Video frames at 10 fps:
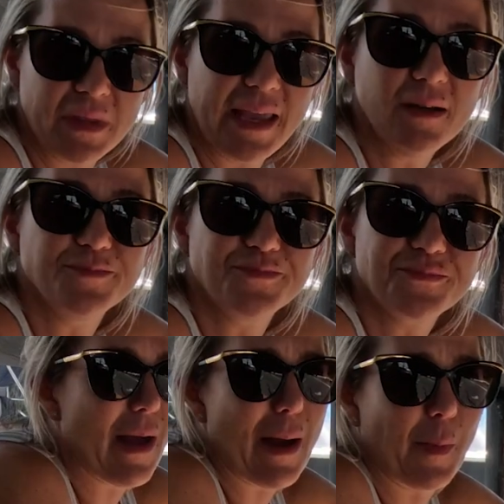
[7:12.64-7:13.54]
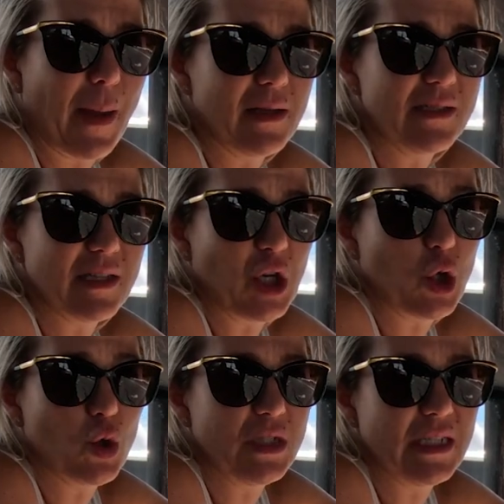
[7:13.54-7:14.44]
Yep. Our propellers are
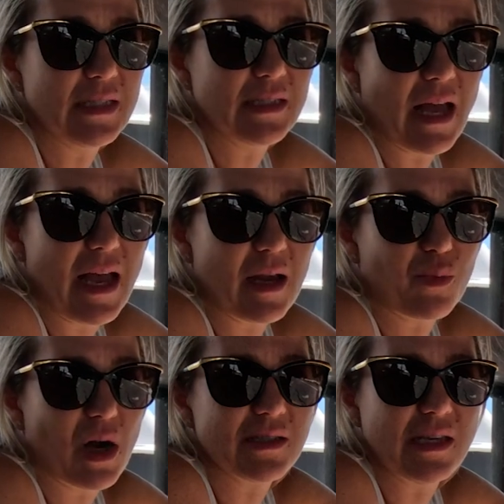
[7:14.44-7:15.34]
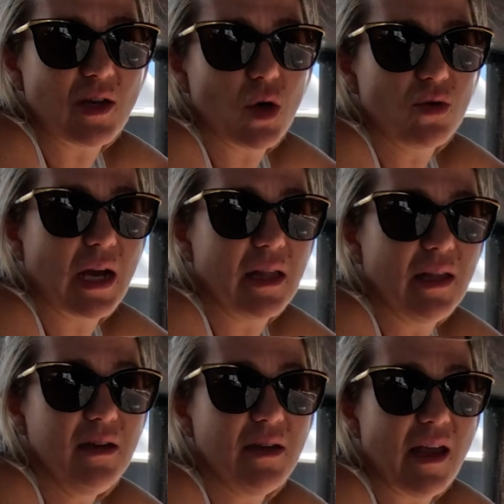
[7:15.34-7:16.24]
gorgeous, like brassy gold
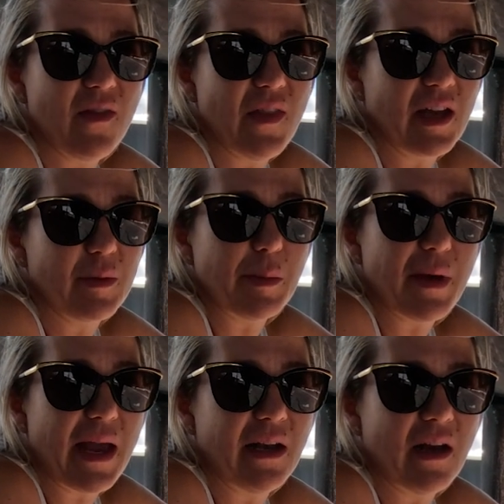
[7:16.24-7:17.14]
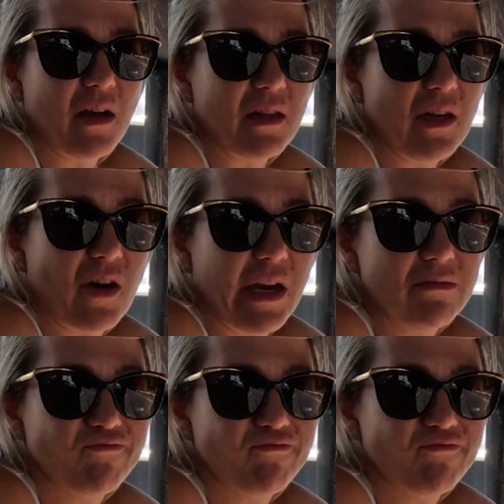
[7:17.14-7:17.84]
colour, and they're going to be painted ugly green.